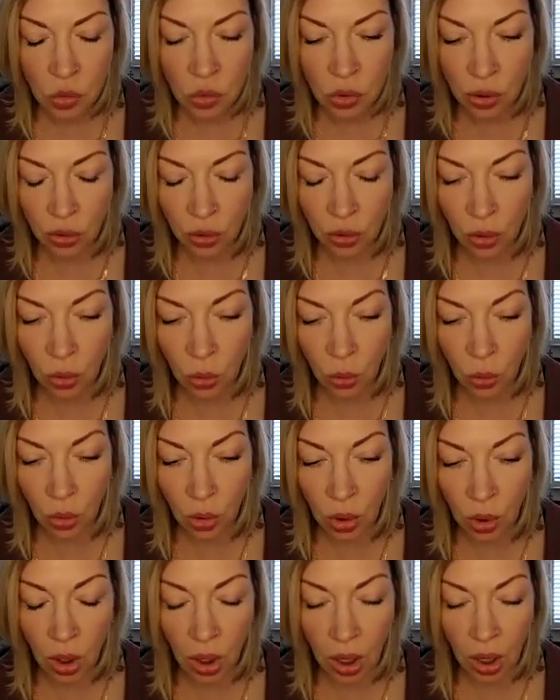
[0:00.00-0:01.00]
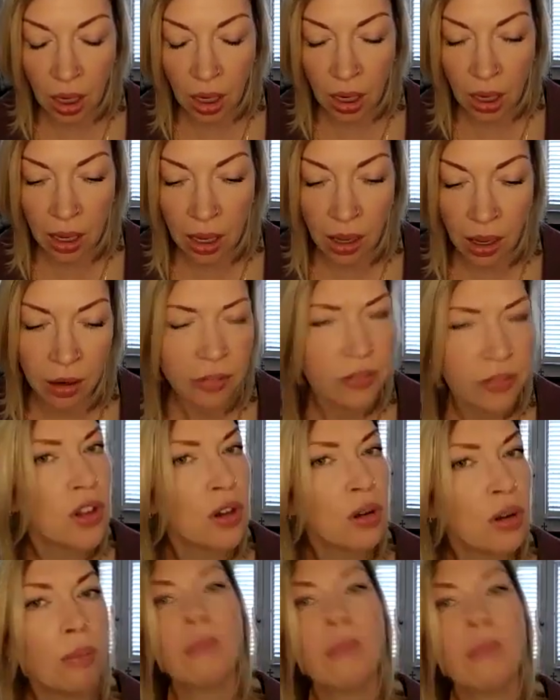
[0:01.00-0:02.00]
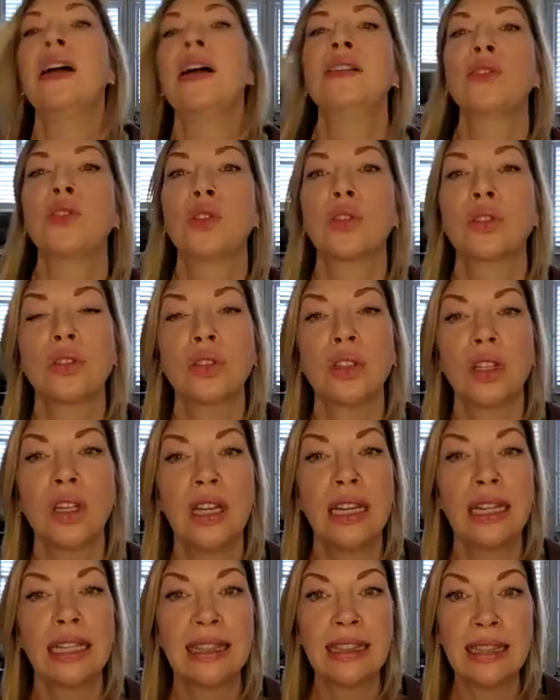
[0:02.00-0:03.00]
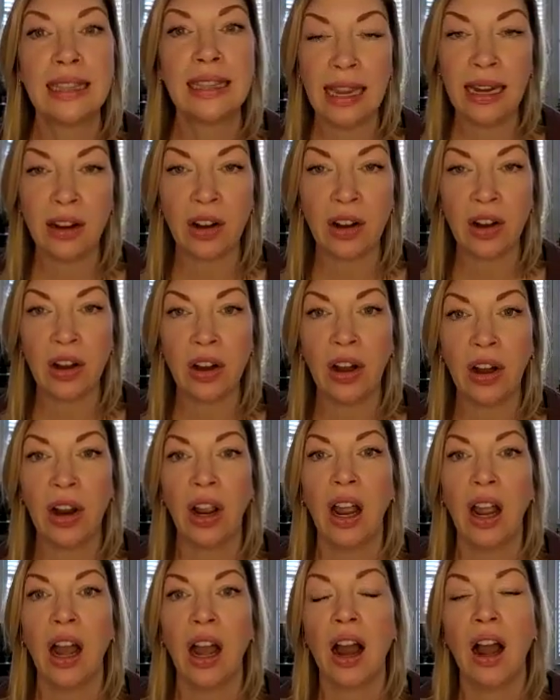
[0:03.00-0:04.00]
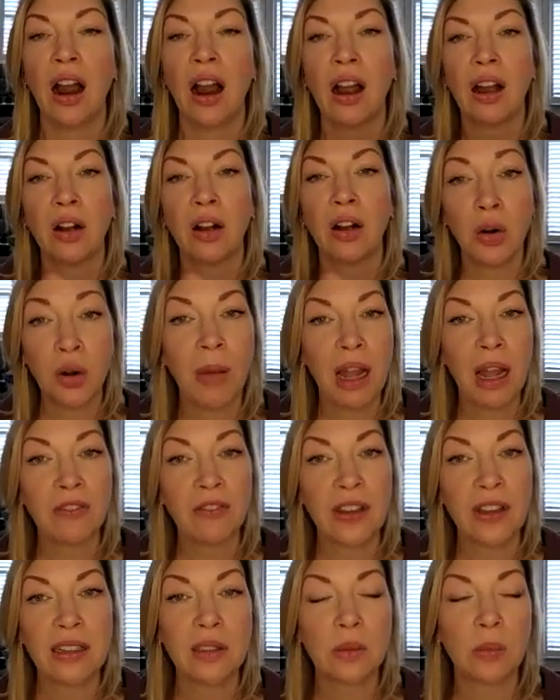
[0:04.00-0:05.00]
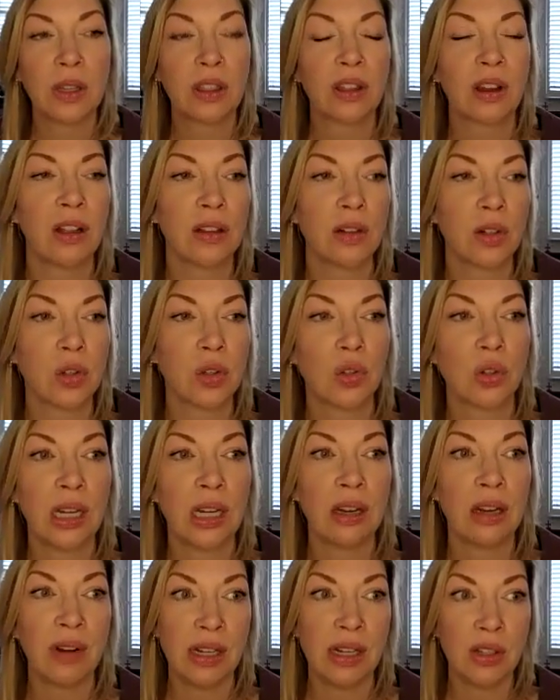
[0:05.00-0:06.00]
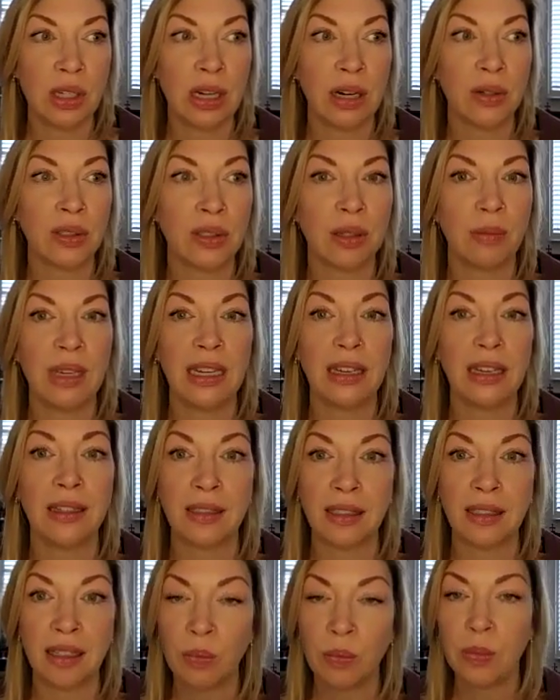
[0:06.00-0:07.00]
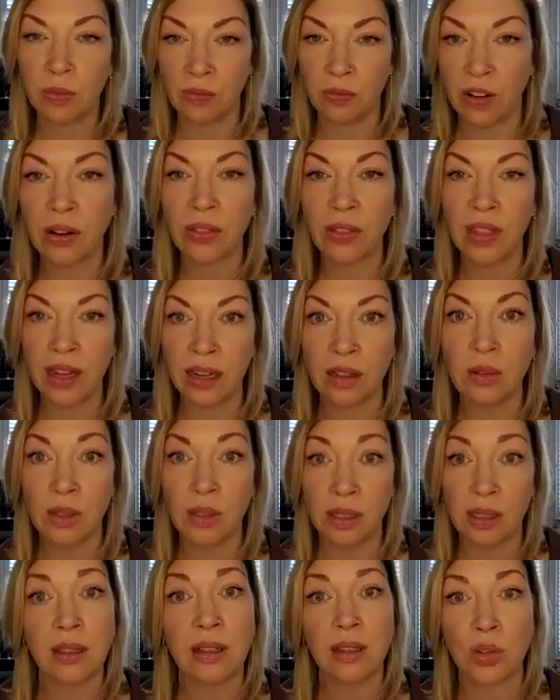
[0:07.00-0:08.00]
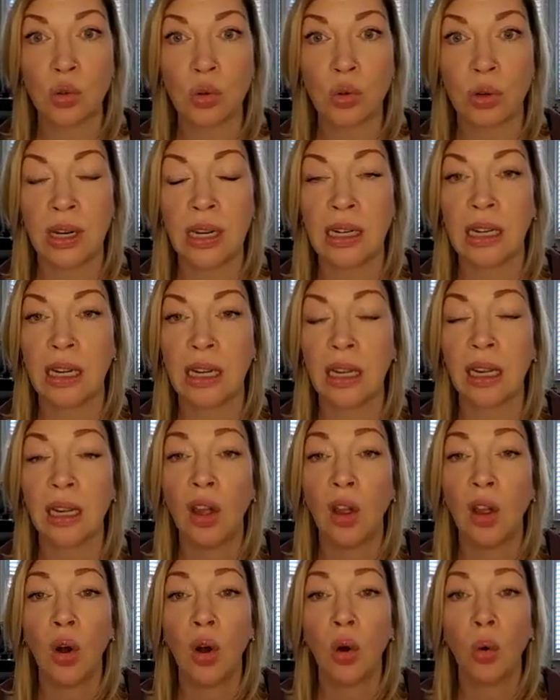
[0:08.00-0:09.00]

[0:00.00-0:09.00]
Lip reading: So a few months later, our home office with Color Street reached out to me and said, "We've heard that you did this training.